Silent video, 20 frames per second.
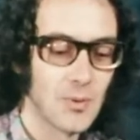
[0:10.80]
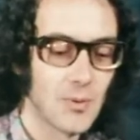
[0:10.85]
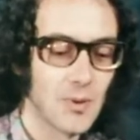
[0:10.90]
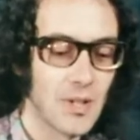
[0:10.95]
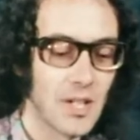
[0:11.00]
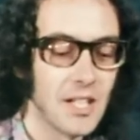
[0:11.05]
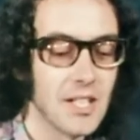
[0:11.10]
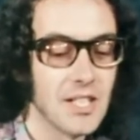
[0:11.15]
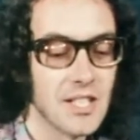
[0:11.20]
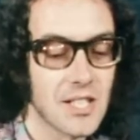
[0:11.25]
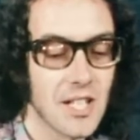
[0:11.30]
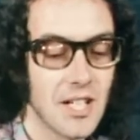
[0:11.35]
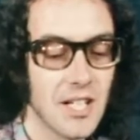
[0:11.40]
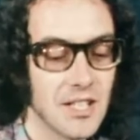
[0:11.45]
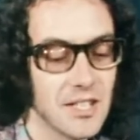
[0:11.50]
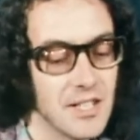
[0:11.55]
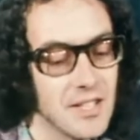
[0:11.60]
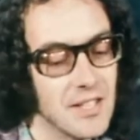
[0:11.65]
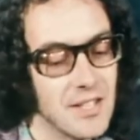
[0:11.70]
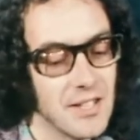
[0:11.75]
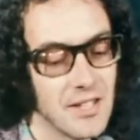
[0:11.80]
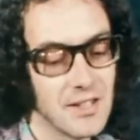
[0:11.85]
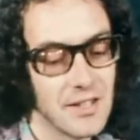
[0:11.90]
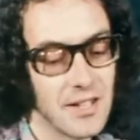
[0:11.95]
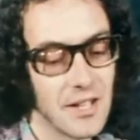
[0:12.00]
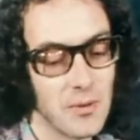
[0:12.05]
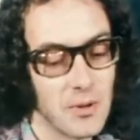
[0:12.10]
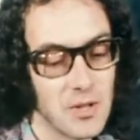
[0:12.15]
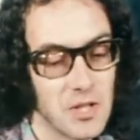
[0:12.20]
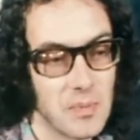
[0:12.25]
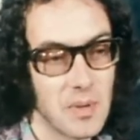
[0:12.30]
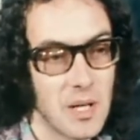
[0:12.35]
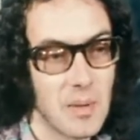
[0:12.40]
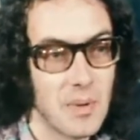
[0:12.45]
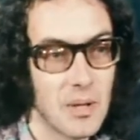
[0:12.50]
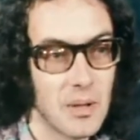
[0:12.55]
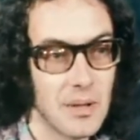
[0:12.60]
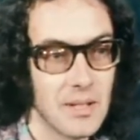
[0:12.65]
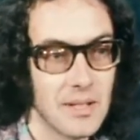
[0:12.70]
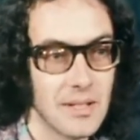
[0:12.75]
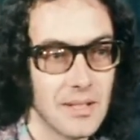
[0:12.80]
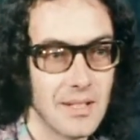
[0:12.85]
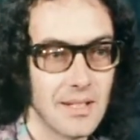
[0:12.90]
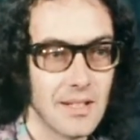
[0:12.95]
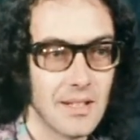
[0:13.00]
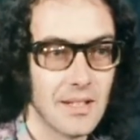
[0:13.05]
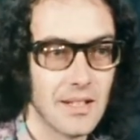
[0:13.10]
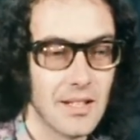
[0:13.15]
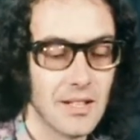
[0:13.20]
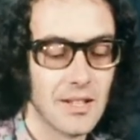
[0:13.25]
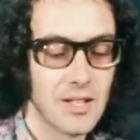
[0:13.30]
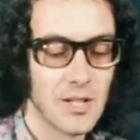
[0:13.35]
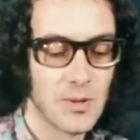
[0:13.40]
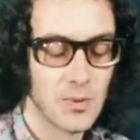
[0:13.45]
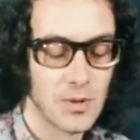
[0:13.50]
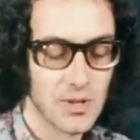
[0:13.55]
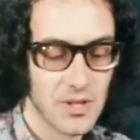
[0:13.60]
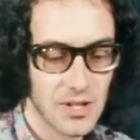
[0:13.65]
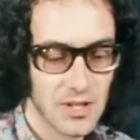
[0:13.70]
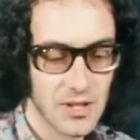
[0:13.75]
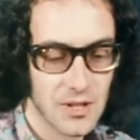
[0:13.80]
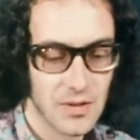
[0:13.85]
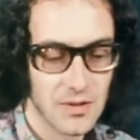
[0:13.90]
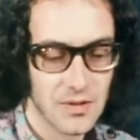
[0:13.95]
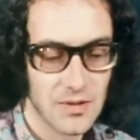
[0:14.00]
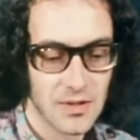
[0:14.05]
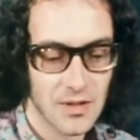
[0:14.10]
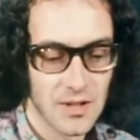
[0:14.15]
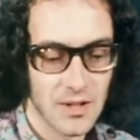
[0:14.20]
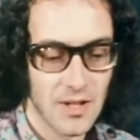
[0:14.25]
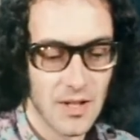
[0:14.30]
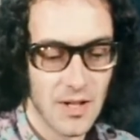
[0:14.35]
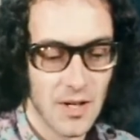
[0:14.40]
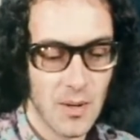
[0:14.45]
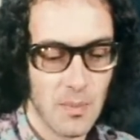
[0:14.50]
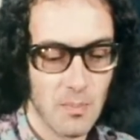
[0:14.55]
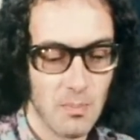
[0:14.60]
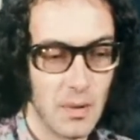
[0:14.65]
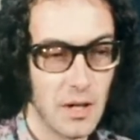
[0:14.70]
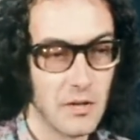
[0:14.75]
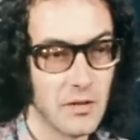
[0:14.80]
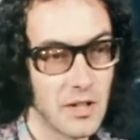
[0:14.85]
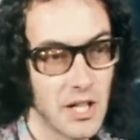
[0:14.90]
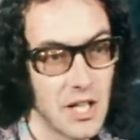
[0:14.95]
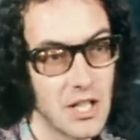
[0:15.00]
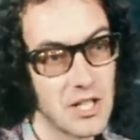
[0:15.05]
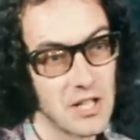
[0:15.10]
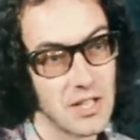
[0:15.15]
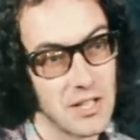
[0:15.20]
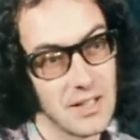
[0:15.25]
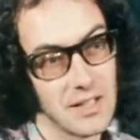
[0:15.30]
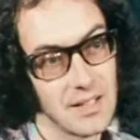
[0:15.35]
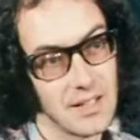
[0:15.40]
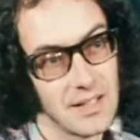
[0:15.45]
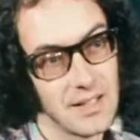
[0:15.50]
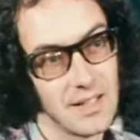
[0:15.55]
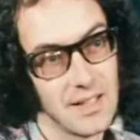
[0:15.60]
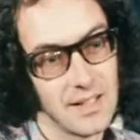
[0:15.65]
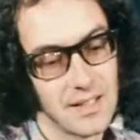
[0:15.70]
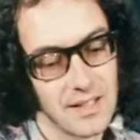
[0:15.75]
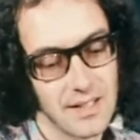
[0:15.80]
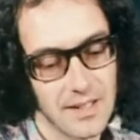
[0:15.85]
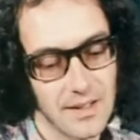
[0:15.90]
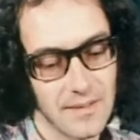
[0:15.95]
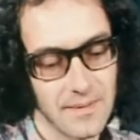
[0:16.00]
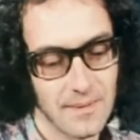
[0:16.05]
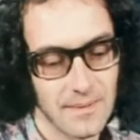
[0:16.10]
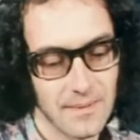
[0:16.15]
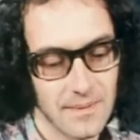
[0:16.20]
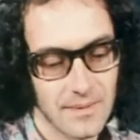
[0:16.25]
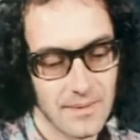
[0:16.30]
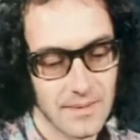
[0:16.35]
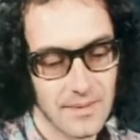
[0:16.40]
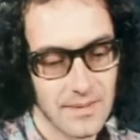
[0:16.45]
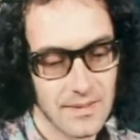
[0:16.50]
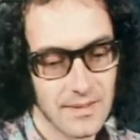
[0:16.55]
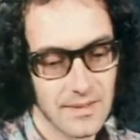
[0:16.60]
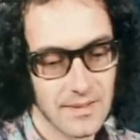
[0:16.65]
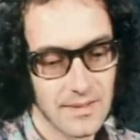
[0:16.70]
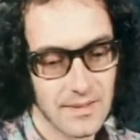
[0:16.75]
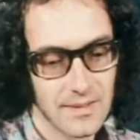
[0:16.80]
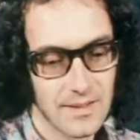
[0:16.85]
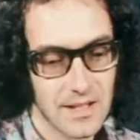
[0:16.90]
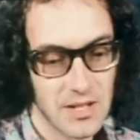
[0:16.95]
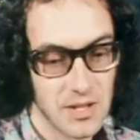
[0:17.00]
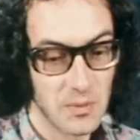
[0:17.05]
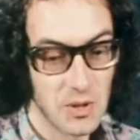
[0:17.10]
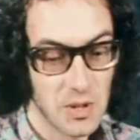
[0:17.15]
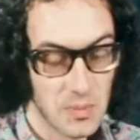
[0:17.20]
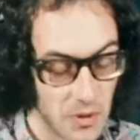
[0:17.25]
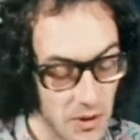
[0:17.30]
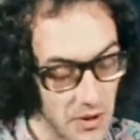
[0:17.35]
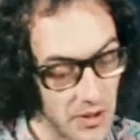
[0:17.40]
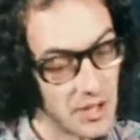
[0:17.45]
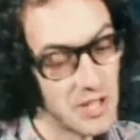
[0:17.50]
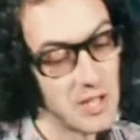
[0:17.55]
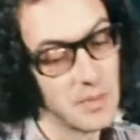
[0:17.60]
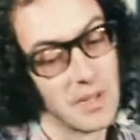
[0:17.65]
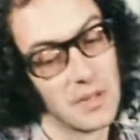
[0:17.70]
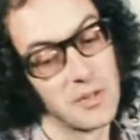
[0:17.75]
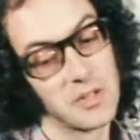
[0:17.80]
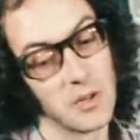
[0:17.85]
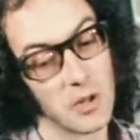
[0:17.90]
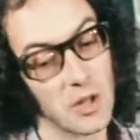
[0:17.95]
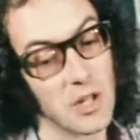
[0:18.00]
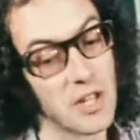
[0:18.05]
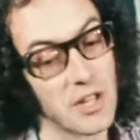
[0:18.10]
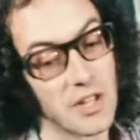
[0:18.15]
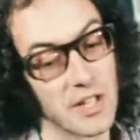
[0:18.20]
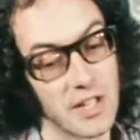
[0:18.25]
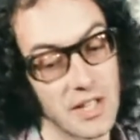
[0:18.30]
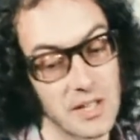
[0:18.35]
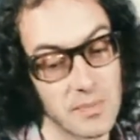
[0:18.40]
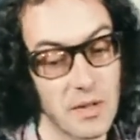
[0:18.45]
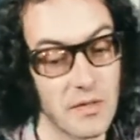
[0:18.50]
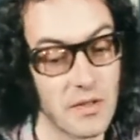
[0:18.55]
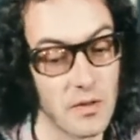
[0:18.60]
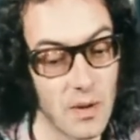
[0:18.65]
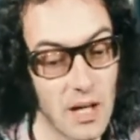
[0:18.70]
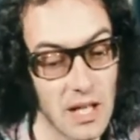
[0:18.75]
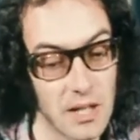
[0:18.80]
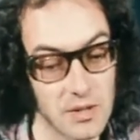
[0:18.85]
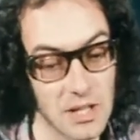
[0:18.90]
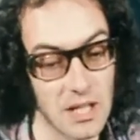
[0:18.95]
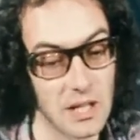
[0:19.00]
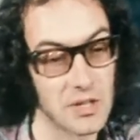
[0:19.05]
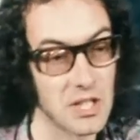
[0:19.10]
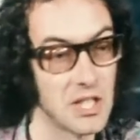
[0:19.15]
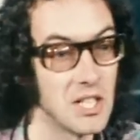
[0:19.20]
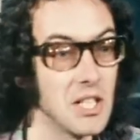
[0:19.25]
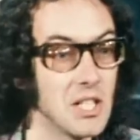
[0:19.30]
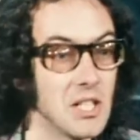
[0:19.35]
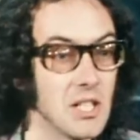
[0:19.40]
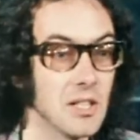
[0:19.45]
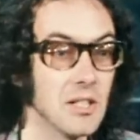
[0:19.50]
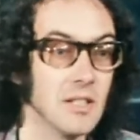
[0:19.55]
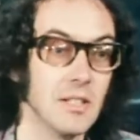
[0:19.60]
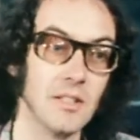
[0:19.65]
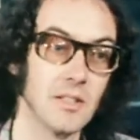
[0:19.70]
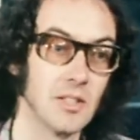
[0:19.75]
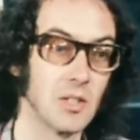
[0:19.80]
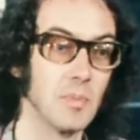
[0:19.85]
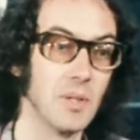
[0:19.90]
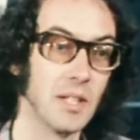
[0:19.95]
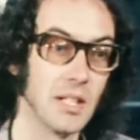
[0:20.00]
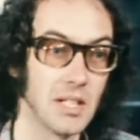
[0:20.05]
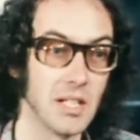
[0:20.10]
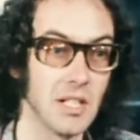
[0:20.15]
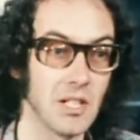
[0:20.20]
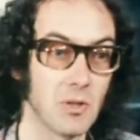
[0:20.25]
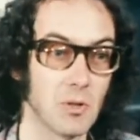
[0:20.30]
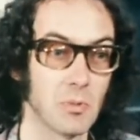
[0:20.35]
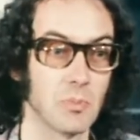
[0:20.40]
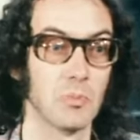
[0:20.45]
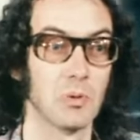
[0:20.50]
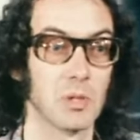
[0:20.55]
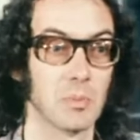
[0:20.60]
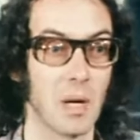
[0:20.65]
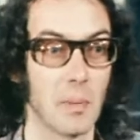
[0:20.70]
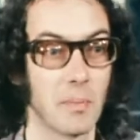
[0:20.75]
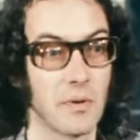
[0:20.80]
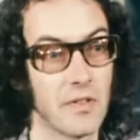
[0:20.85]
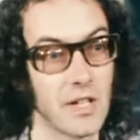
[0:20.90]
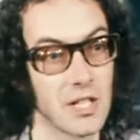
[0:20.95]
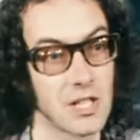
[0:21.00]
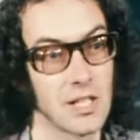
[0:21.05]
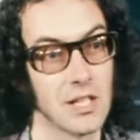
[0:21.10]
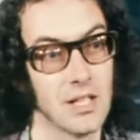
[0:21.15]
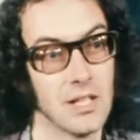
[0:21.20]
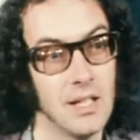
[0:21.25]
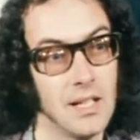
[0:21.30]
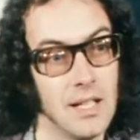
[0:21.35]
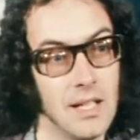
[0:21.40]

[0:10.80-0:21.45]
when I decided that I wanted to be a poet, this was the sort of my vocation. And this is the most important thing to me. I was doing other things. I mean, for a while I was a teacher, so being a teacher was my profession.